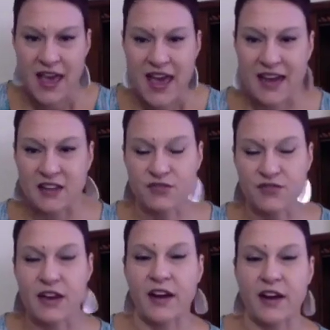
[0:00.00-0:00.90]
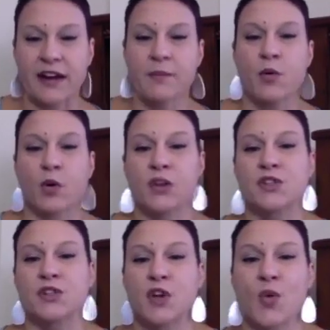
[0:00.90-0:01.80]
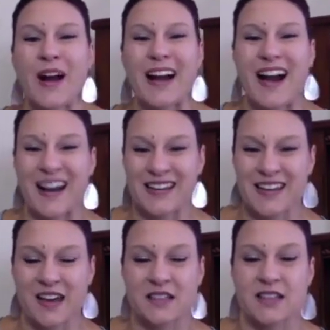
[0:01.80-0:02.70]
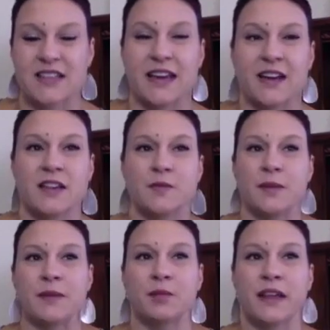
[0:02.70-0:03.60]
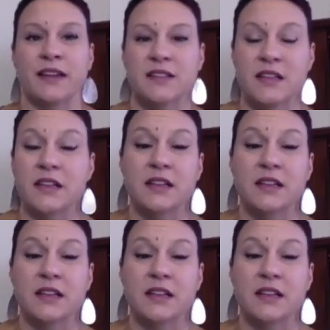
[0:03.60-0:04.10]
and it's very important to know what context the data is being placed in,